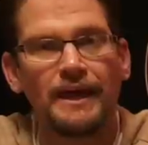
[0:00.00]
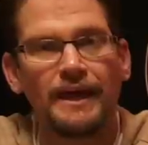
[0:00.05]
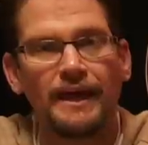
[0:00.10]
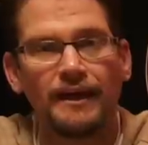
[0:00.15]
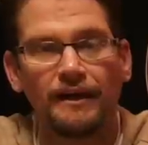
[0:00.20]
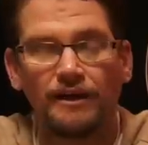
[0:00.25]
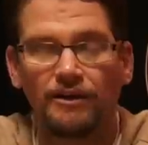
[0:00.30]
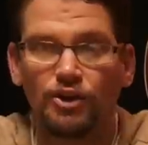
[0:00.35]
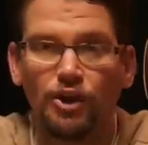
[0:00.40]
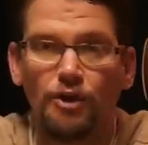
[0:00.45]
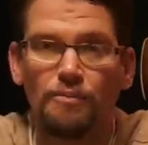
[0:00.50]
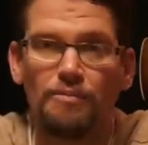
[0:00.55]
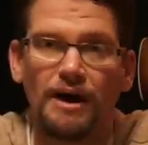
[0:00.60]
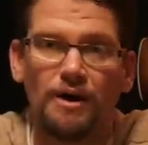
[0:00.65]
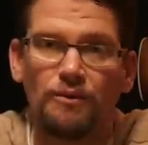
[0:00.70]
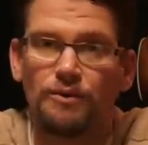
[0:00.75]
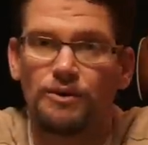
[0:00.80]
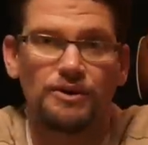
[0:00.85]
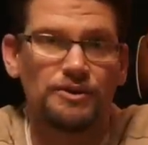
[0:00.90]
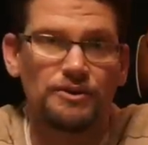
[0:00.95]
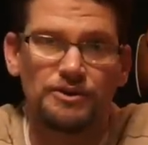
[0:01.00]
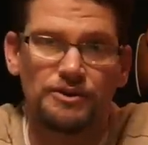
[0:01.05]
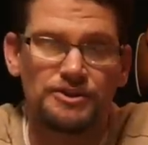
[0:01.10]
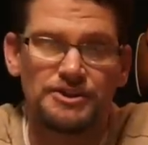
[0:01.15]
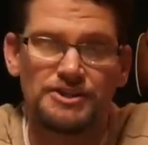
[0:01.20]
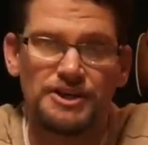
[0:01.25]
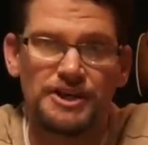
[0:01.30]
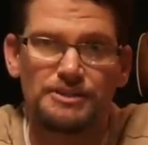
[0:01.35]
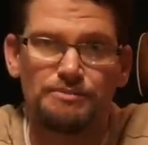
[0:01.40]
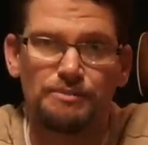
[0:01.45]
And on low power, we're going to do the
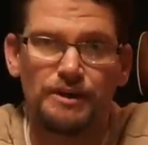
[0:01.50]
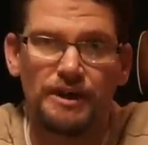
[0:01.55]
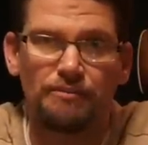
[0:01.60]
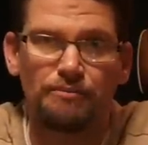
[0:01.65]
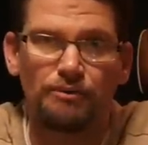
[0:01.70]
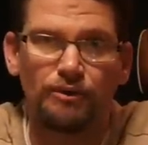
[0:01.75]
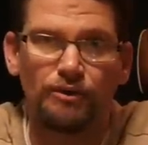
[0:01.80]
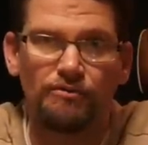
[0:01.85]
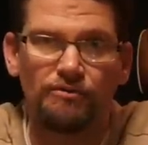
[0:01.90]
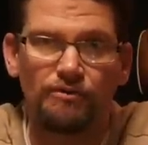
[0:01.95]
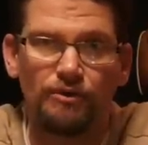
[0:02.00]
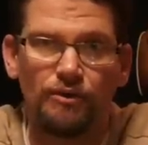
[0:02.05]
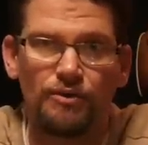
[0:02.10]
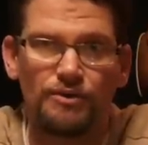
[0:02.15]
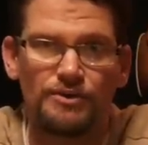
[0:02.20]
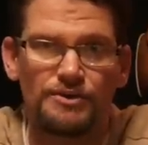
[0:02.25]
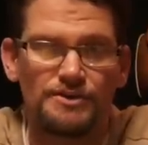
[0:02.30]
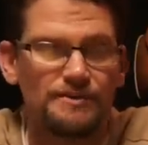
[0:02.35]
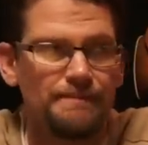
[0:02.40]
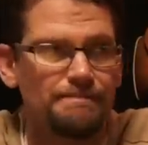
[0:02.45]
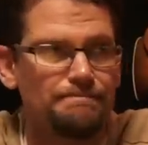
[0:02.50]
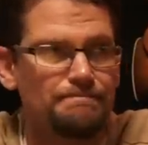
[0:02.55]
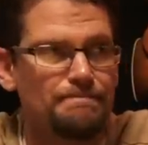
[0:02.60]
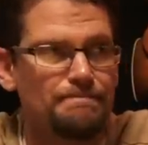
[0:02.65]
J S B eight point fours.